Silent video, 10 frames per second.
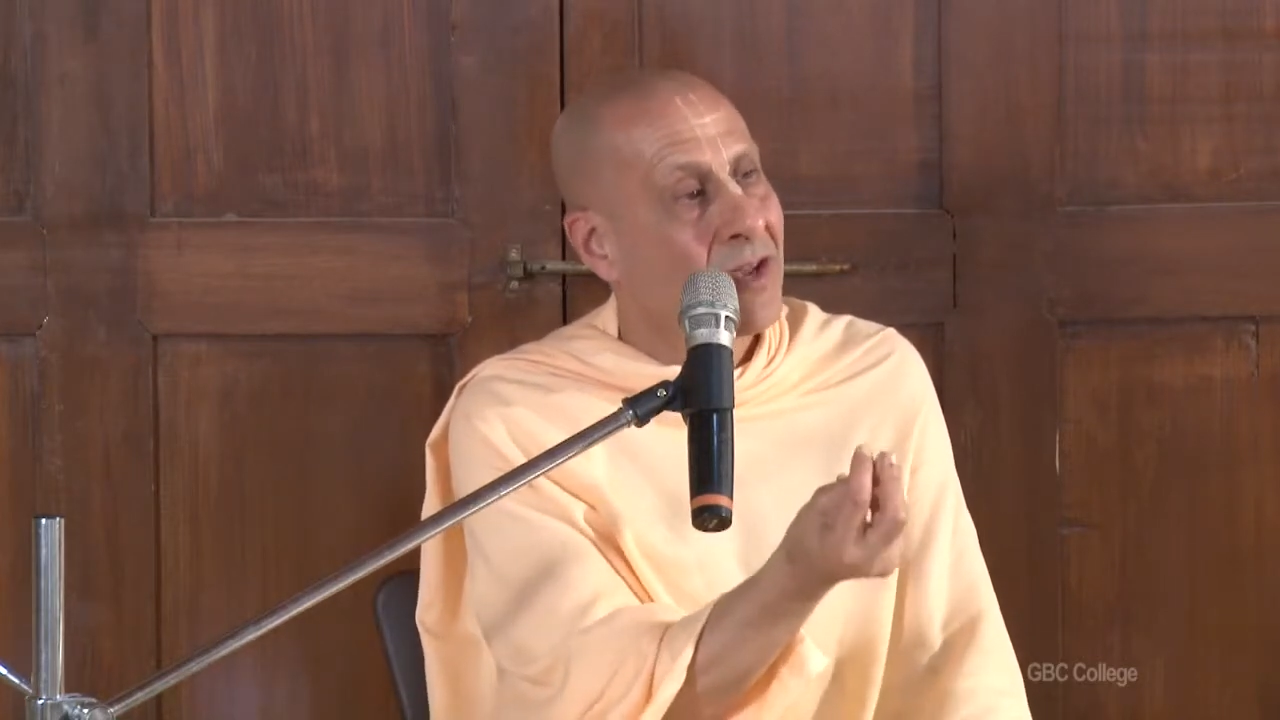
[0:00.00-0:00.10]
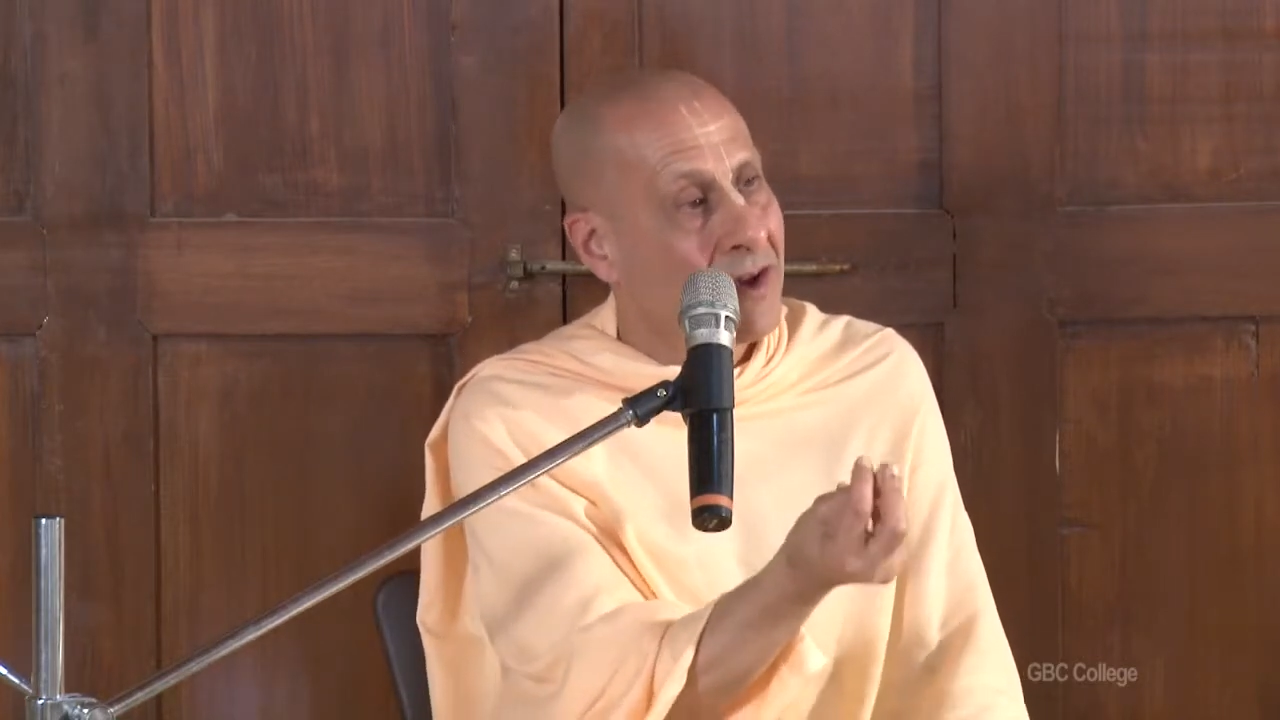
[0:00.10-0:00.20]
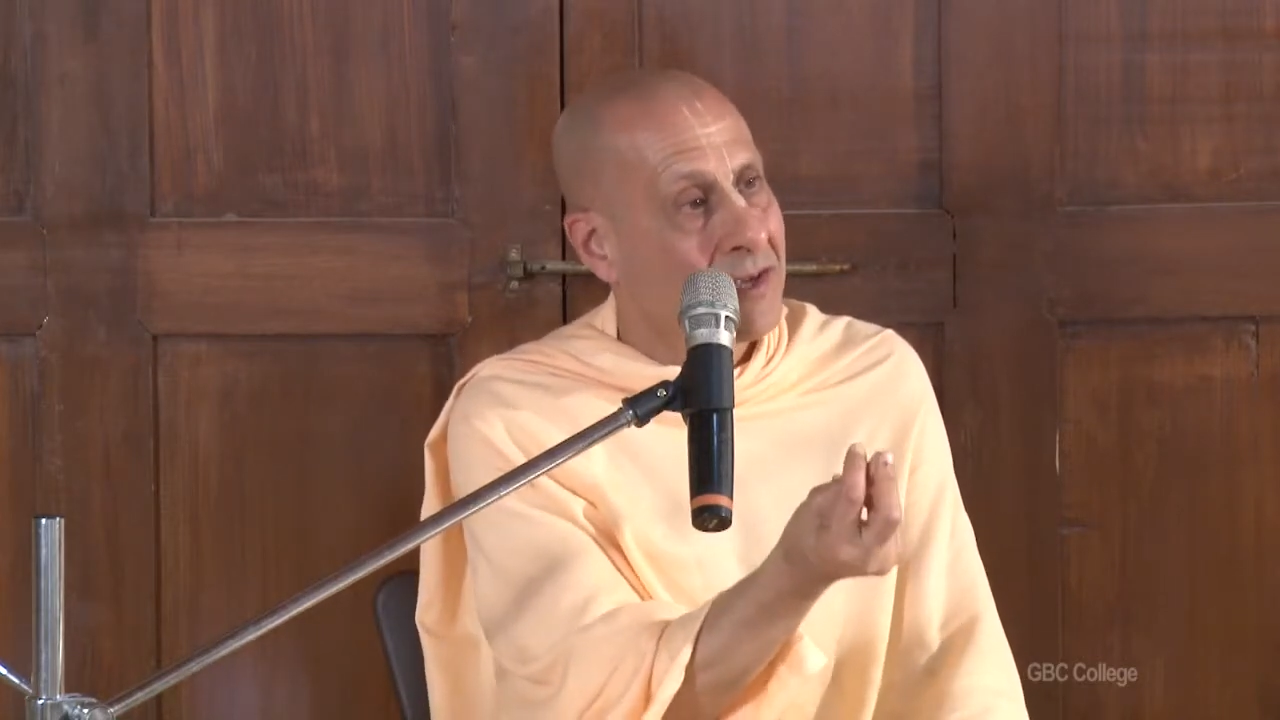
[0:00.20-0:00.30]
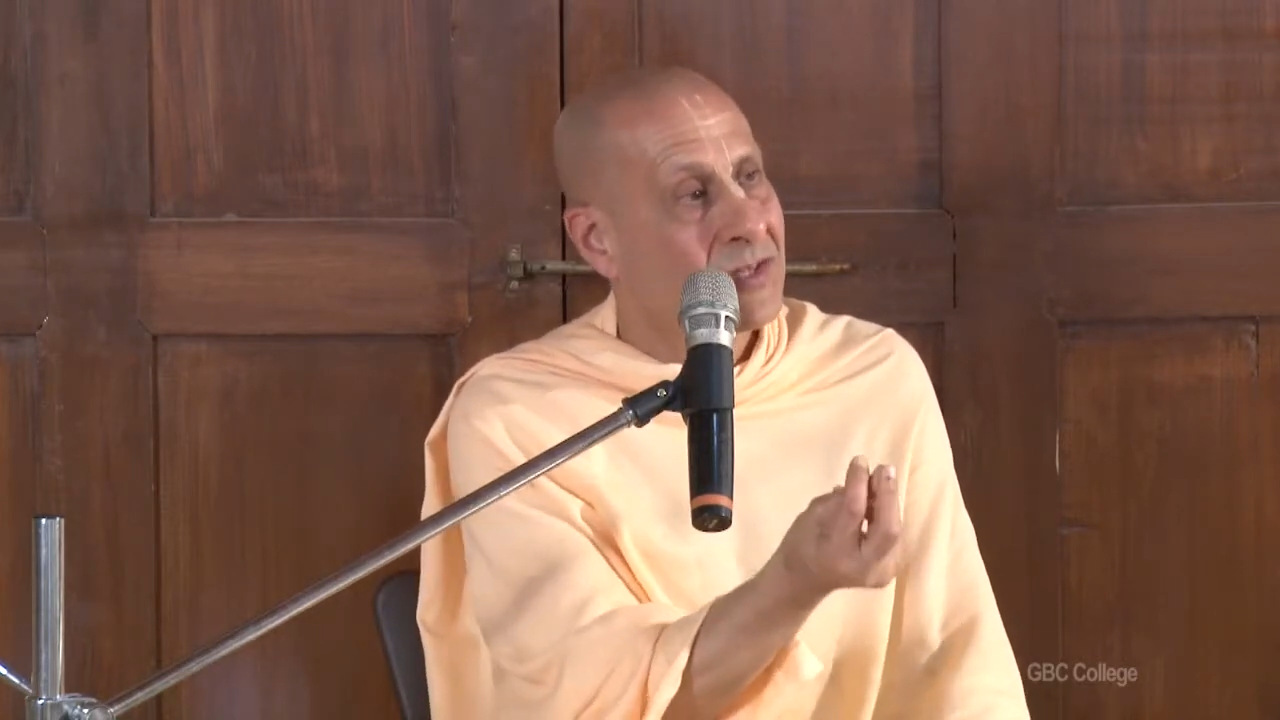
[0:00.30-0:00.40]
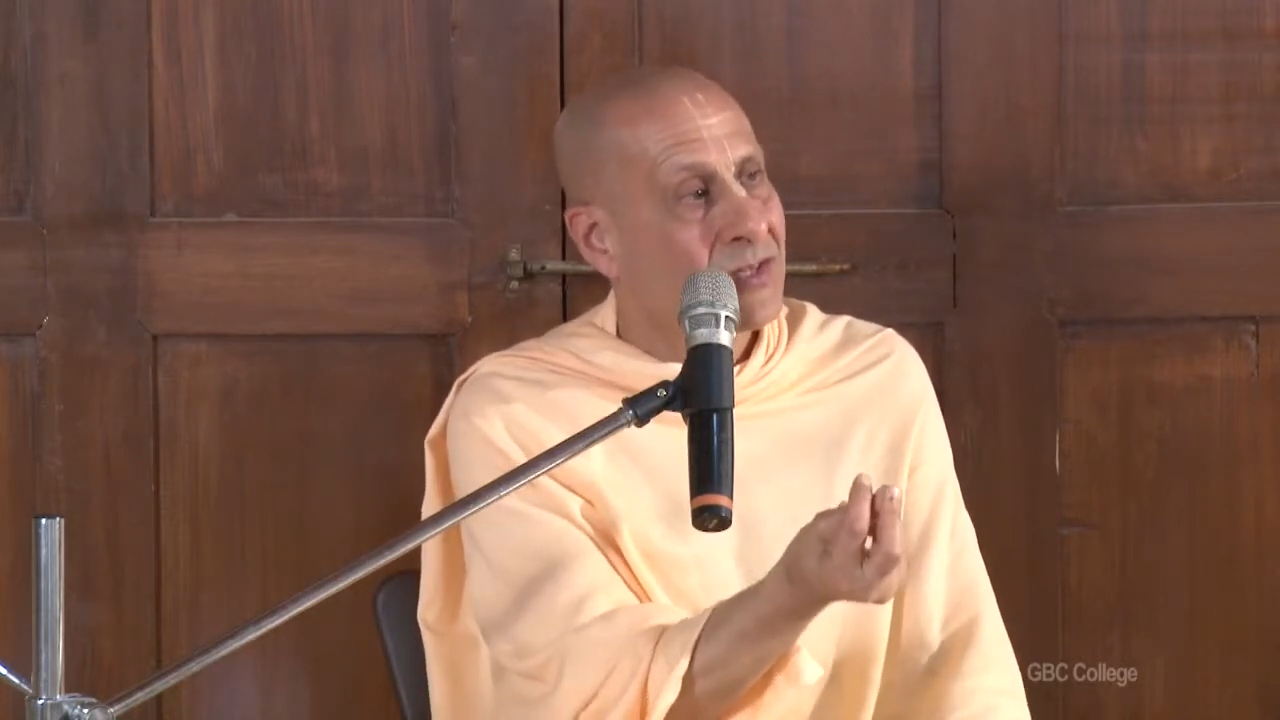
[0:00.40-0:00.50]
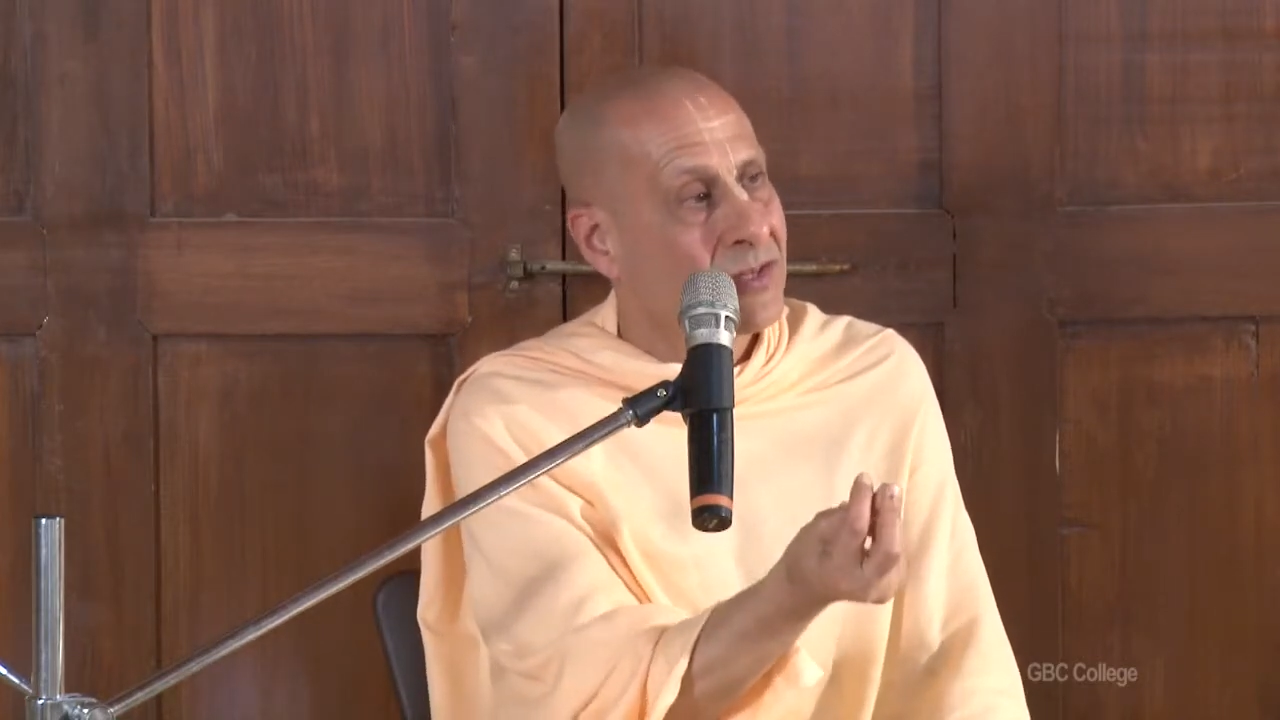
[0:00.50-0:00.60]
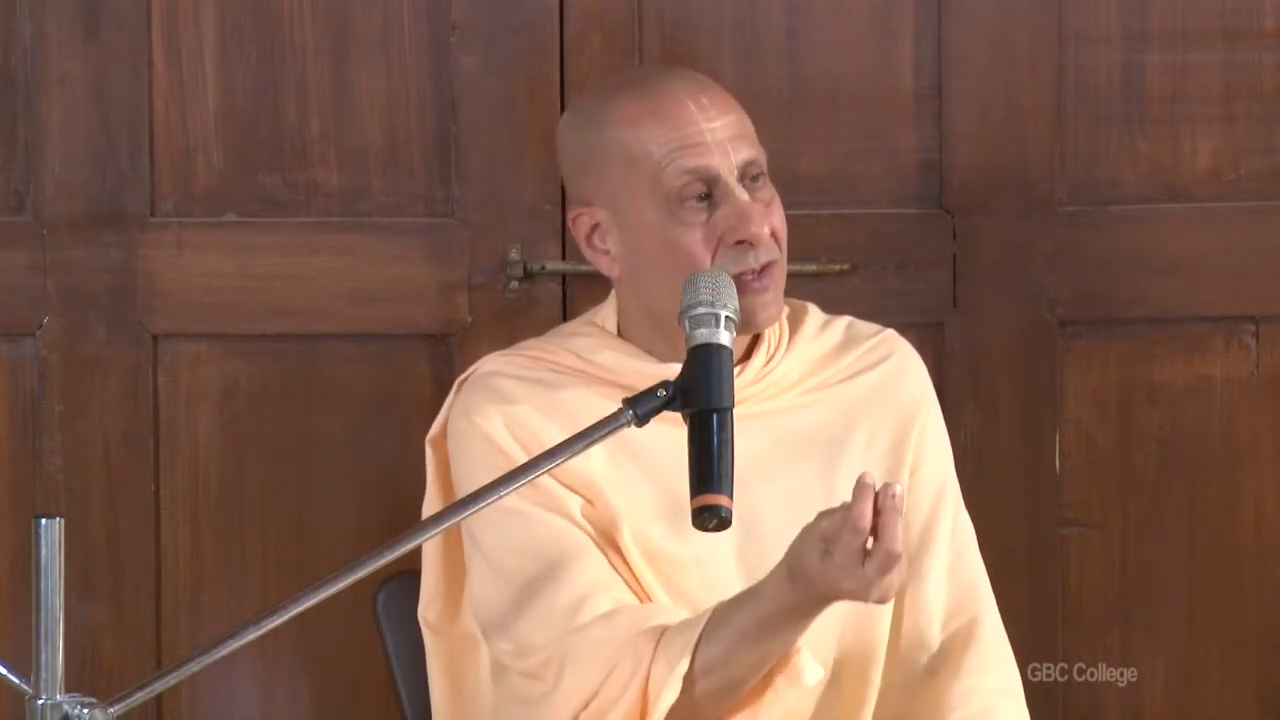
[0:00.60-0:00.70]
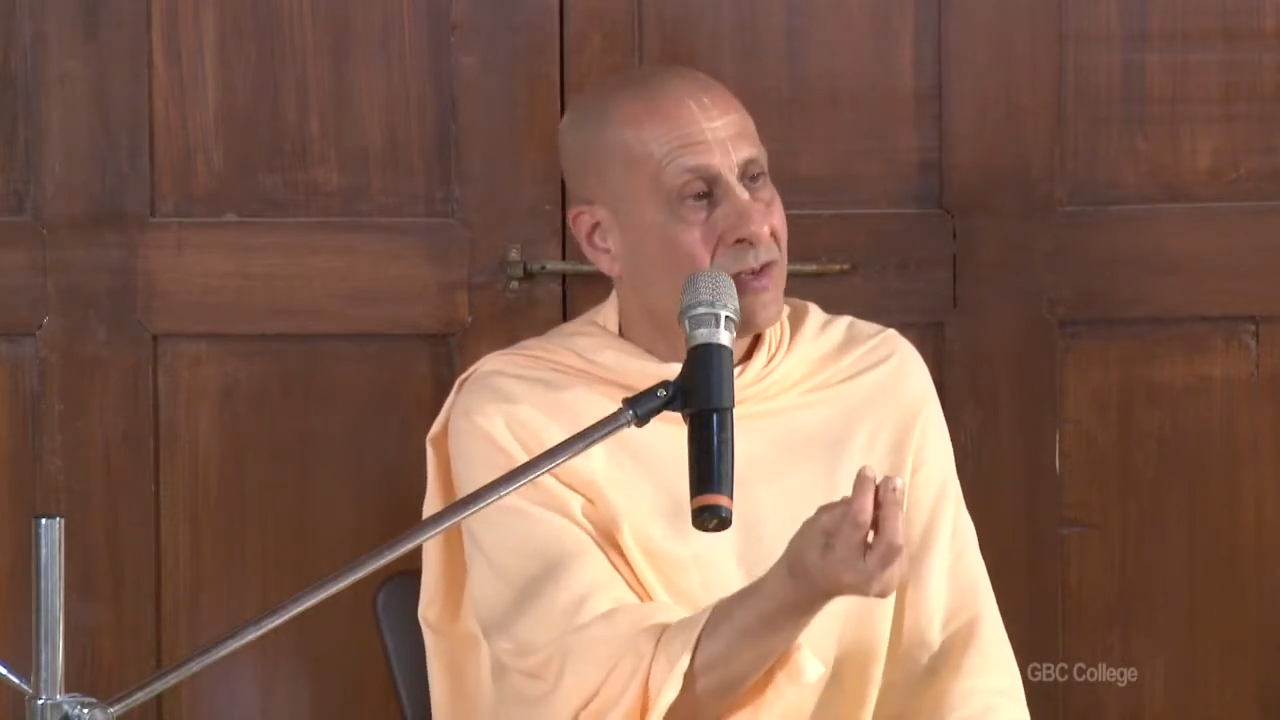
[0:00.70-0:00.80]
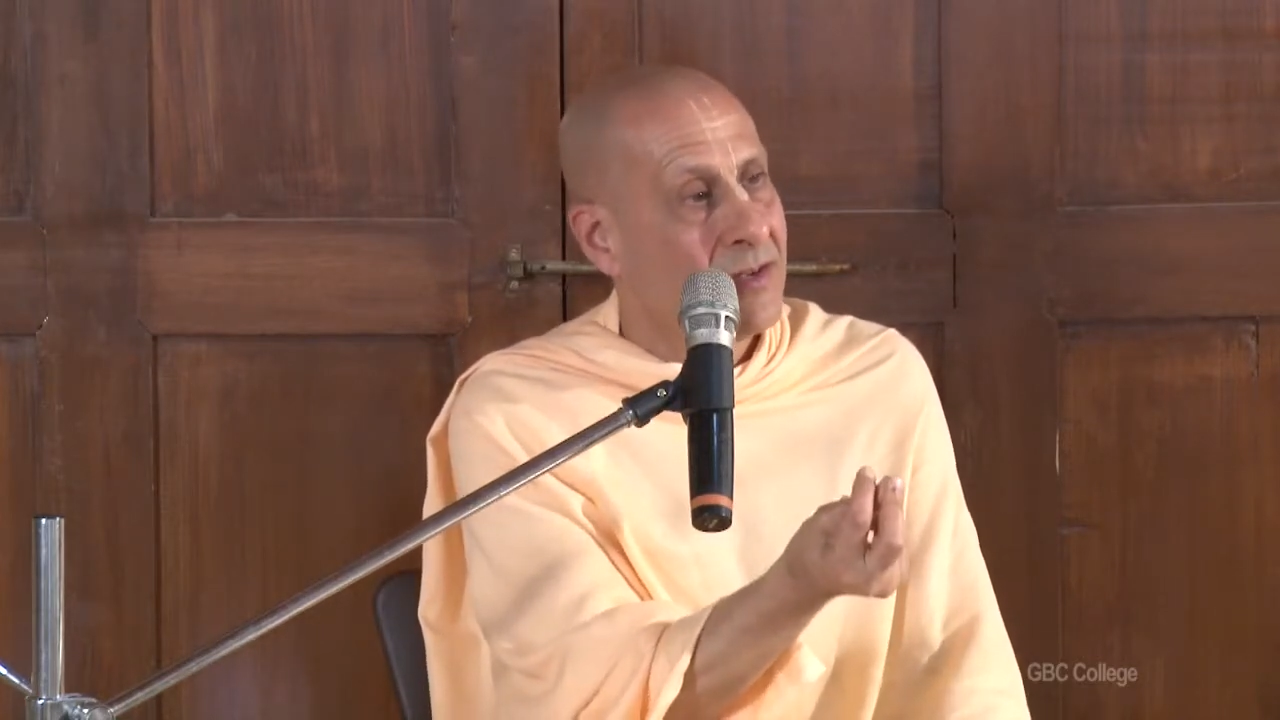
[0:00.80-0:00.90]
us.